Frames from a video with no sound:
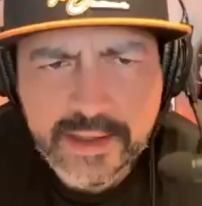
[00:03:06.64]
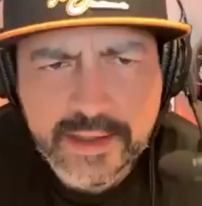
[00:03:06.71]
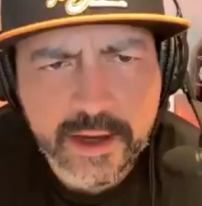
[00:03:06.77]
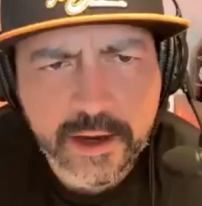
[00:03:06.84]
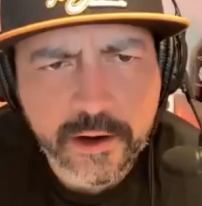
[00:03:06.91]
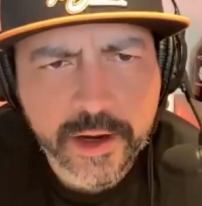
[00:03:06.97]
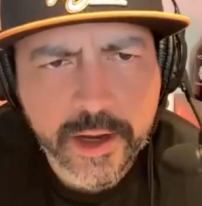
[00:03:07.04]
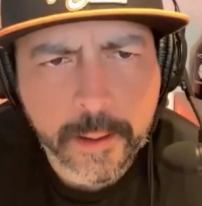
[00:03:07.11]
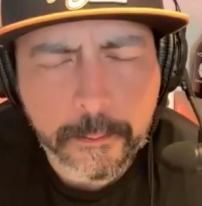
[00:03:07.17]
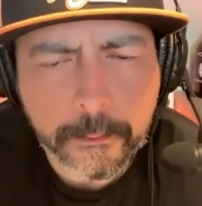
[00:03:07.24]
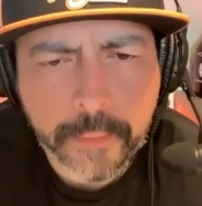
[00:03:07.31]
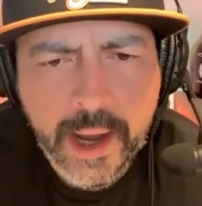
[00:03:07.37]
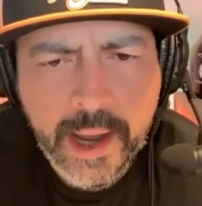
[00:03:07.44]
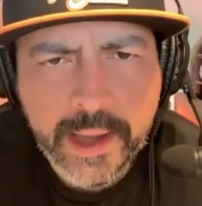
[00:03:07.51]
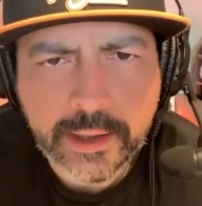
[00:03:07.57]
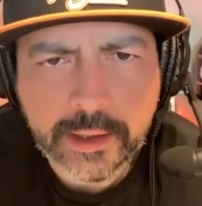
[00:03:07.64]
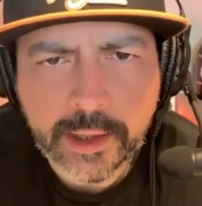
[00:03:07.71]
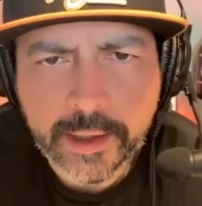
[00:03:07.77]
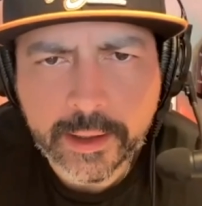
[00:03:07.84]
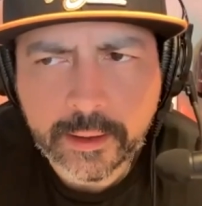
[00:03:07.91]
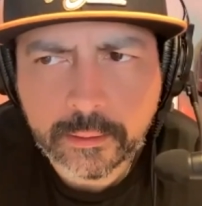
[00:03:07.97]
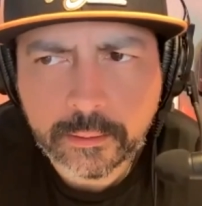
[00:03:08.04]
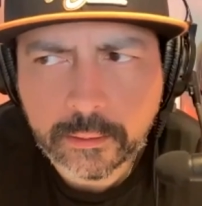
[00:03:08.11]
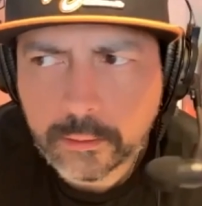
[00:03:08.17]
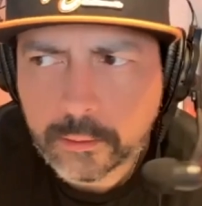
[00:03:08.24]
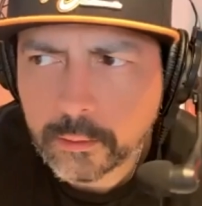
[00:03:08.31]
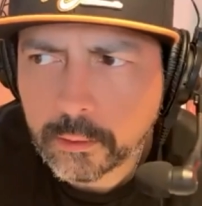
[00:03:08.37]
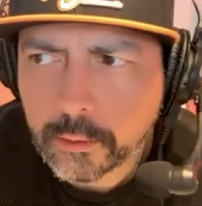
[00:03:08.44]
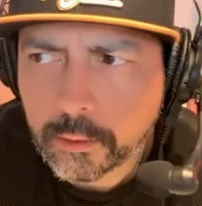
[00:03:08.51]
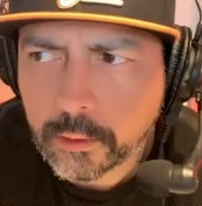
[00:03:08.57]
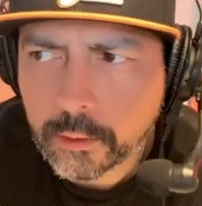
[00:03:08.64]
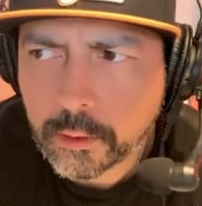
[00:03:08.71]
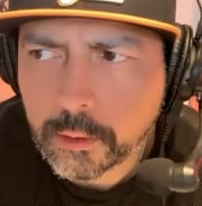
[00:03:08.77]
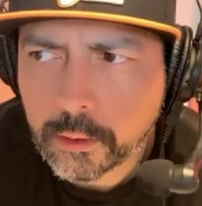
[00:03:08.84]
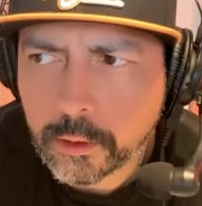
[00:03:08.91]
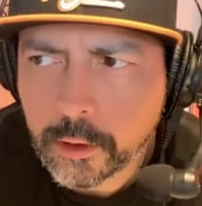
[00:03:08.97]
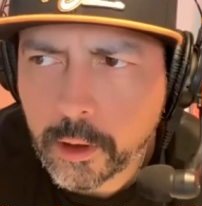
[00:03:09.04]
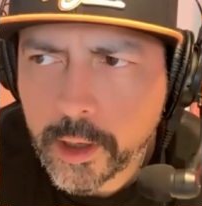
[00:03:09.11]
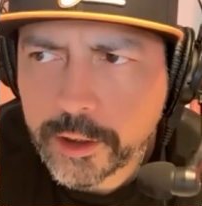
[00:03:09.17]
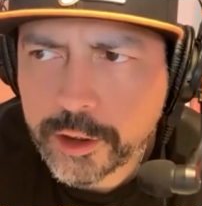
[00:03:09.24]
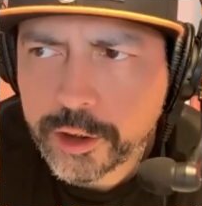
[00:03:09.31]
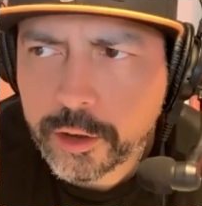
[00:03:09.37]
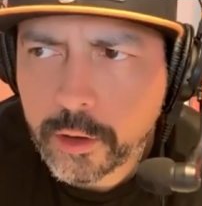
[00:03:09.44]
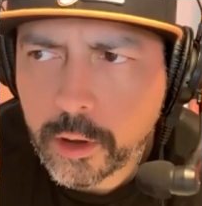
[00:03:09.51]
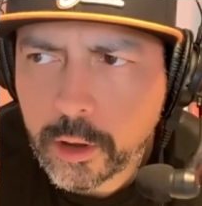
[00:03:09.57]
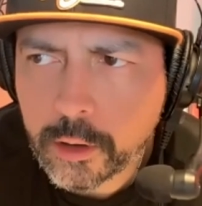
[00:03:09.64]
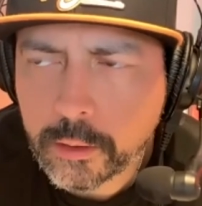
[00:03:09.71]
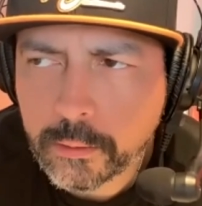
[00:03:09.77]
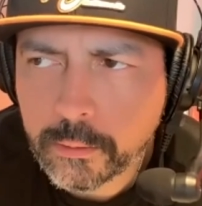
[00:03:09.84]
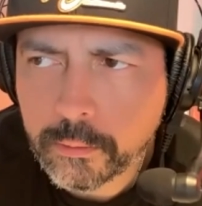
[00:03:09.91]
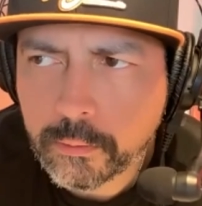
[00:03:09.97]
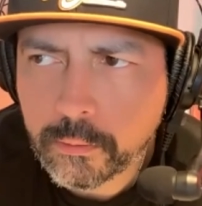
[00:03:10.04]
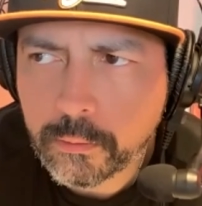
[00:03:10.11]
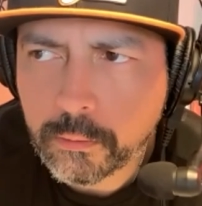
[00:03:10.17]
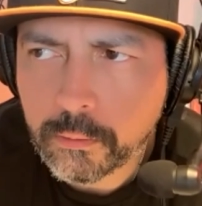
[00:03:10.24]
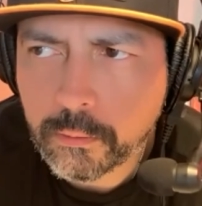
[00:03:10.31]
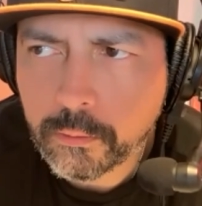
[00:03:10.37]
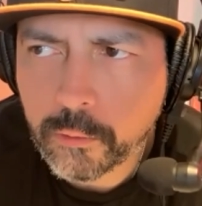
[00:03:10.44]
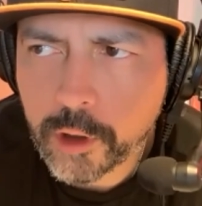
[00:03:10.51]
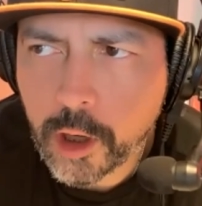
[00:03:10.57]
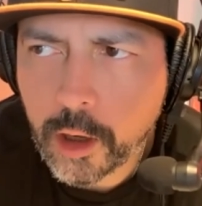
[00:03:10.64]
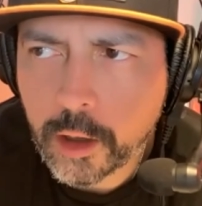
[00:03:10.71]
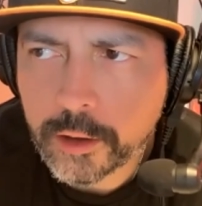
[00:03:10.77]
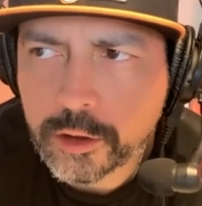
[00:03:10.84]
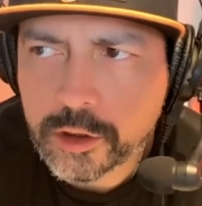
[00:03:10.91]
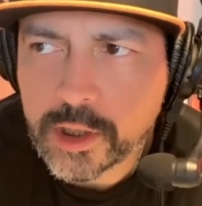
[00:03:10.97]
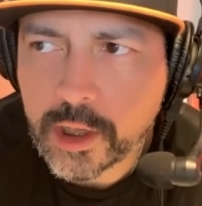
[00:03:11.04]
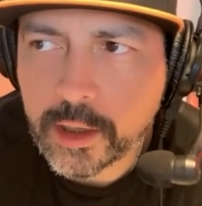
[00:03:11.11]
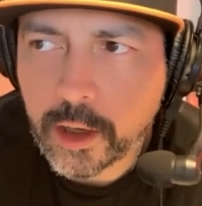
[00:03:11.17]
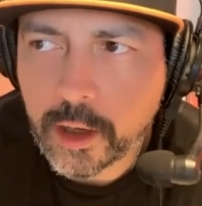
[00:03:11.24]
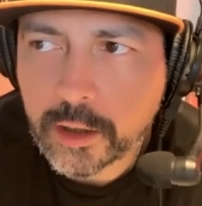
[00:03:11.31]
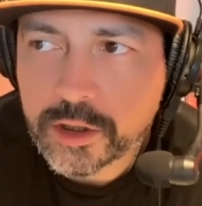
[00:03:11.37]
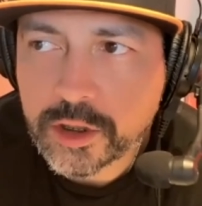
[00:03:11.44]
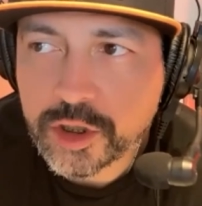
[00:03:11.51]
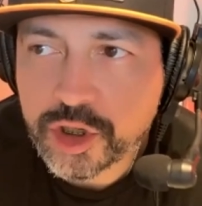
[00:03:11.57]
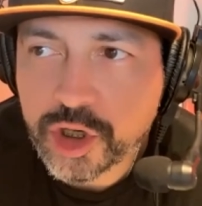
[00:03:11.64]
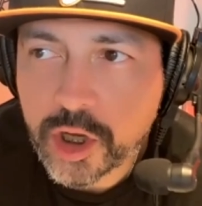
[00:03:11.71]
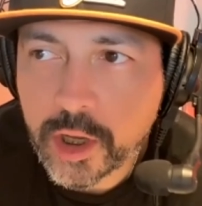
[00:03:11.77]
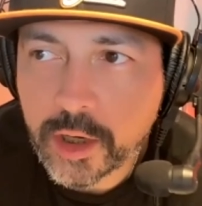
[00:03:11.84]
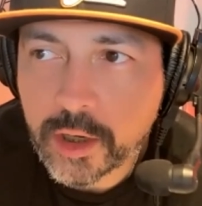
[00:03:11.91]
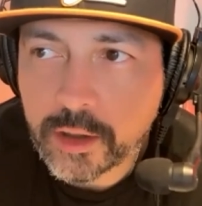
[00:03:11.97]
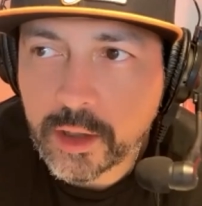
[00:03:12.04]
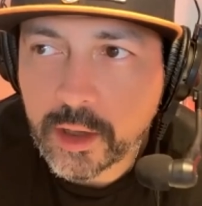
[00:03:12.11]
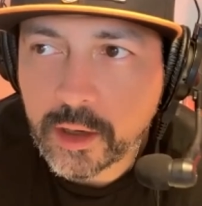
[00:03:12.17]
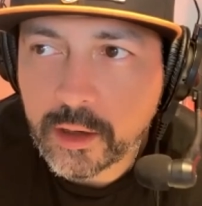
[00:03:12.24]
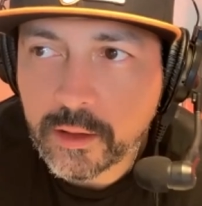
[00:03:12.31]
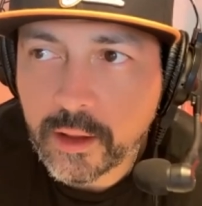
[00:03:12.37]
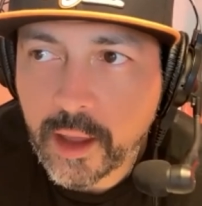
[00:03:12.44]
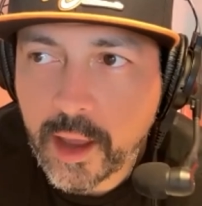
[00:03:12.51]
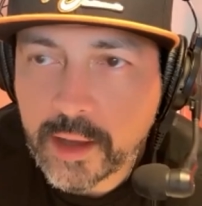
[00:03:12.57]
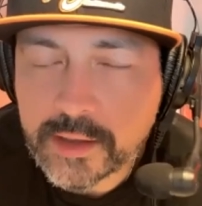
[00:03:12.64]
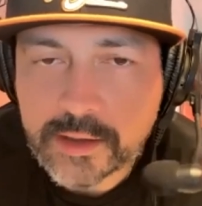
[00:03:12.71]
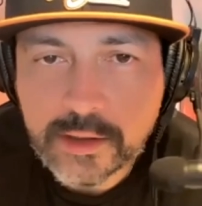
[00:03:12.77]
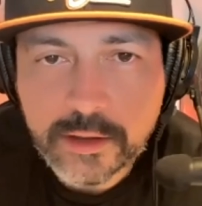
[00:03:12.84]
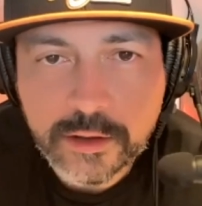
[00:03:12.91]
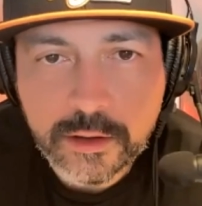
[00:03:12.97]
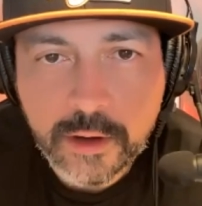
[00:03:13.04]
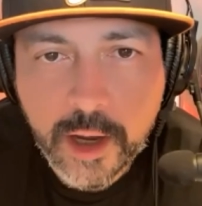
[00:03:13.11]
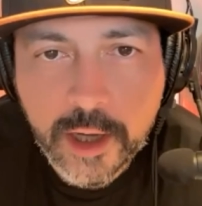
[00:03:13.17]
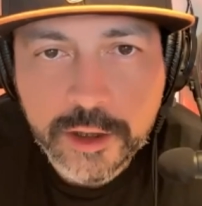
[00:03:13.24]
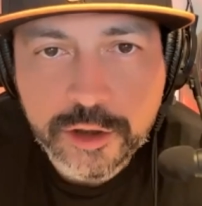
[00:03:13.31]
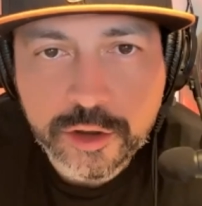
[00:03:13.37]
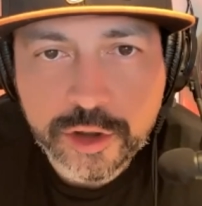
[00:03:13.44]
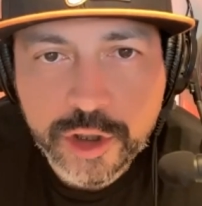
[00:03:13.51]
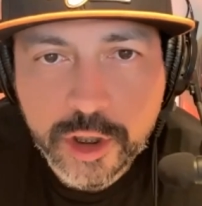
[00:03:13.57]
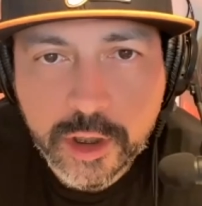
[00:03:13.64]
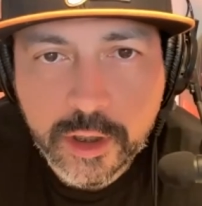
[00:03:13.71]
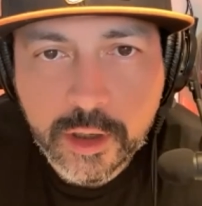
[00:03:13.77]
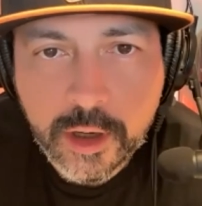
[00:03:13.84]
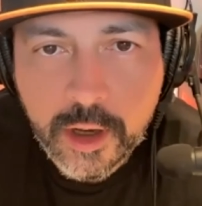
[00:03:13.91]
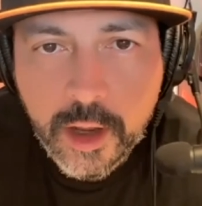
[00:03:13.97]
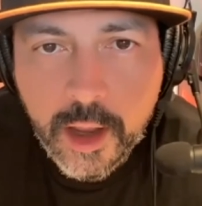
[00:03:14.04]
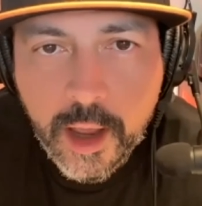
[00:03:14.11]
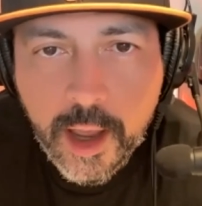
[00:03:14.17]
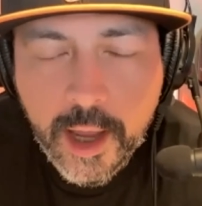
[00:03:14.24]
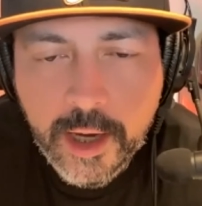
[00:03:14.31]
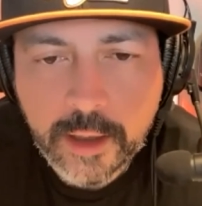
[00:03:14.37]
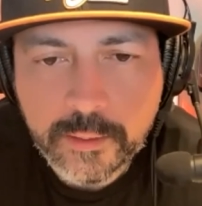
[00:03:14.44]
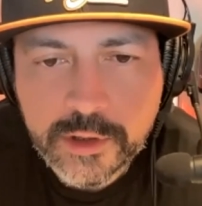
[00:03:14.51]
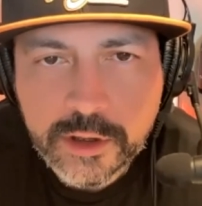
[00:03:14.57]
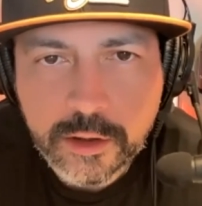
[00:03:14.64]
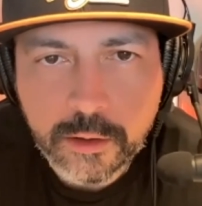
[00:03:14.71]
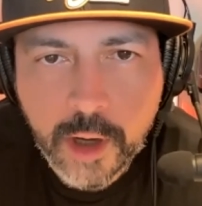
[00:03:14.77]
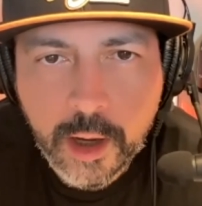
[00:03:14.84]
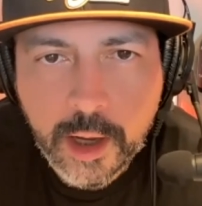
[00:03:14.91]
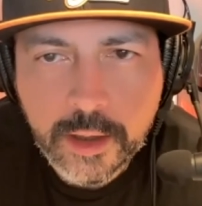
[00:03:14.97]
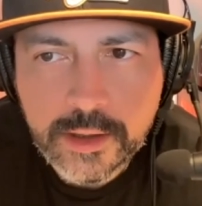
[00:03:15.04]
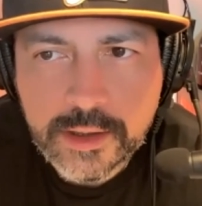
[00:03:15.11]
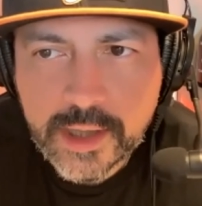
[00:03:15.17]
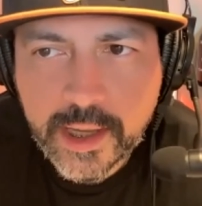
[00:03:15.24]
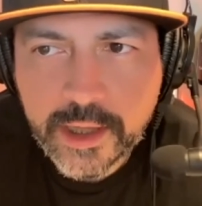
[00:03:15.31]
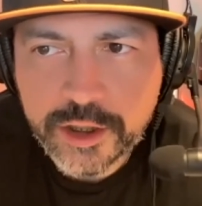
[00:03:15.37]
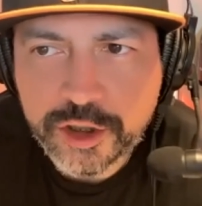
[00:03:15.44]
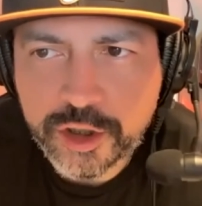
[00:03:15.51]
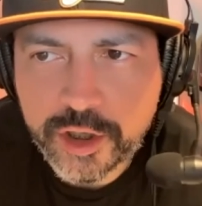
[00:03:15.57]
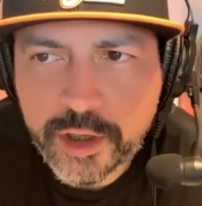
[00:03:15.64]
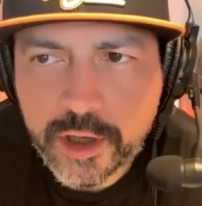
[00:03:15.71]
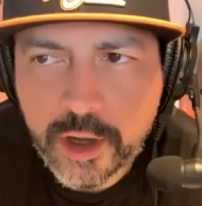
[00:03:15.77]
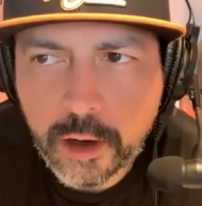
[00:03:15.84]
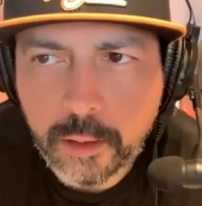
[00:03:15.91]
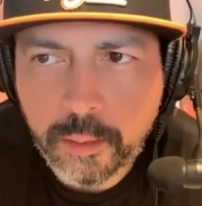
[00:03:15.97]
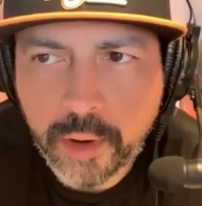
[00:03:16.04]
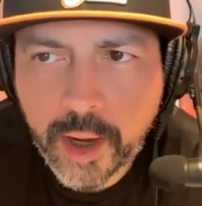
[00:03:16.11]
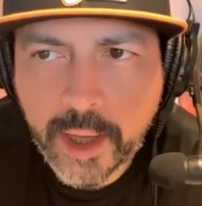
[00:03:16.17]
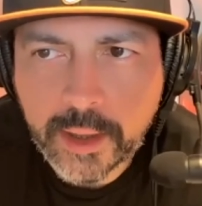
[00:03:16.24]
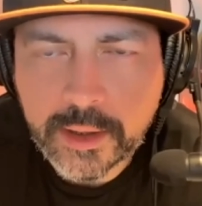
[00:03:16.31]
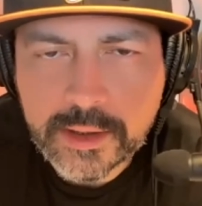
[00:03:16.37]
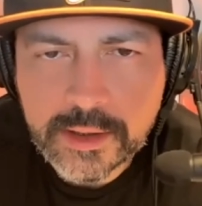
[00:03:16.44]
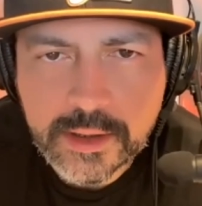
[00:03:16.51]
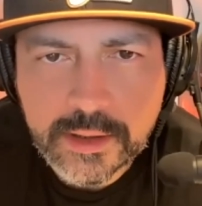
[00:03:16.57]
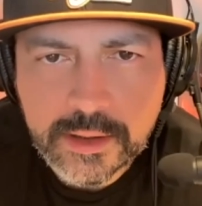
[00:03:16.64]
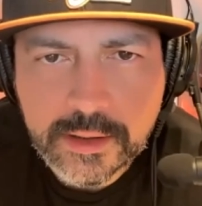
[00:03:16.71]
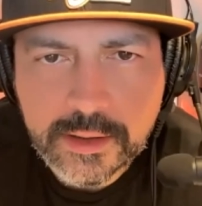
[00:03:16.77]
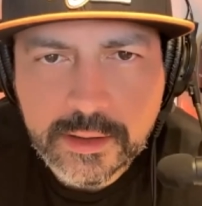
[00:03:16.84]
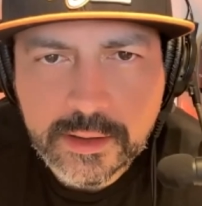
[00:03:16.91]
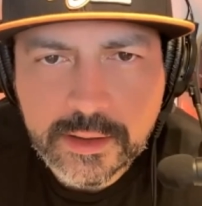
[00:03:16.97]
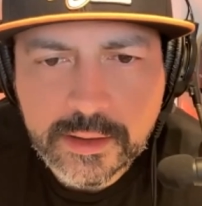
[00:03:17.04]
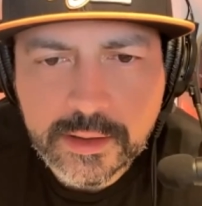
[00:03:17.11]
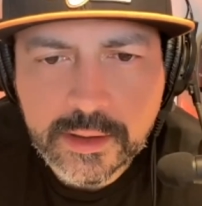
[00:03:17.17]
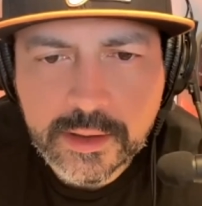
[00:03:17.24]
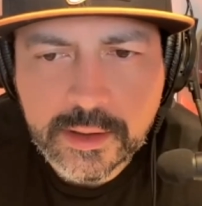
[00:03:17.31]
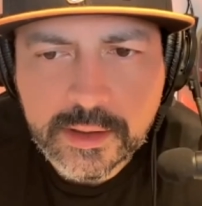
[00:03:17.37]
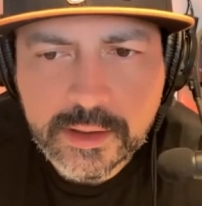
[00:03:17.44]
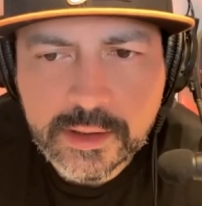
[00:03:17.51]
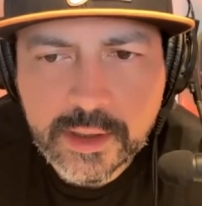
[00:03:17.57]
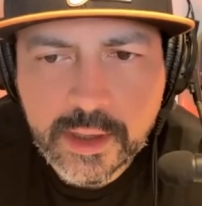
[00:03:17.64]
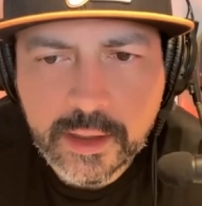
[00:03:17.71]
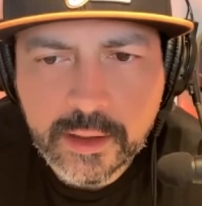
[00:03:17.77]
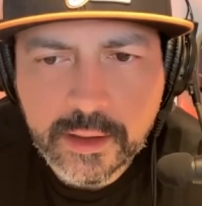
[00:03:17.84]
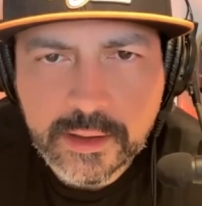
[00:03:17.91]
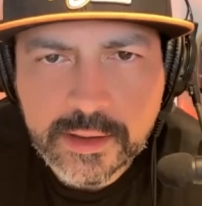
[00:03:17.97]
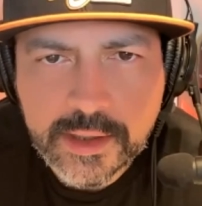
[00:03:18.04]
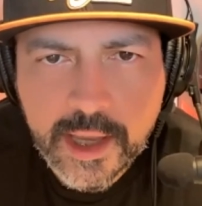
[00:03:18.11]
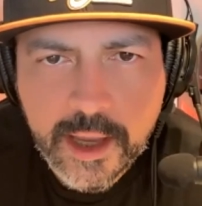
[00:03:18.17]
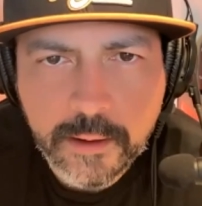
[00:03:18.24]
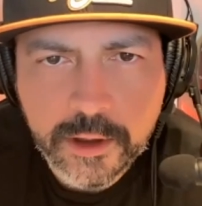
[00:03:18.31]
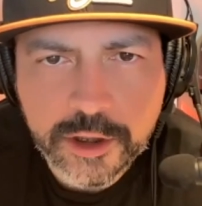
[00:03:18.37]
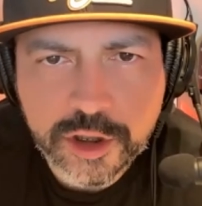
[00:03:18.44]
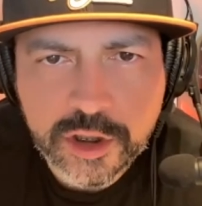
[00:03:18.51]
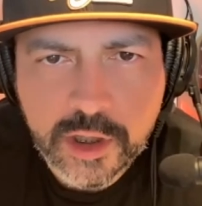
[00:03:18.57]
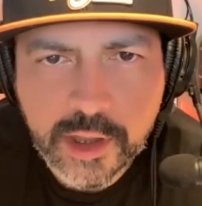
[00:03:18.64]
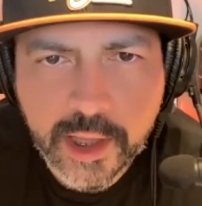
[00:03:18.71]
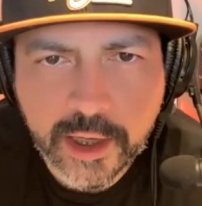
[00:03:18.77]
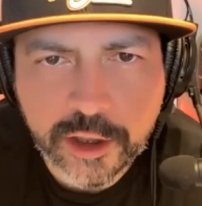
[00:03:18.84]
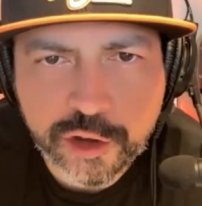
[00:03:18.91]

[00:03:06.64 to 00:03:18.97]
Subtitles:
deuterium bind? Like, H2O, we all understand oxygen, and then that has the two hydrogen atoms. So how does HDO bind? Is it the same? It's just like a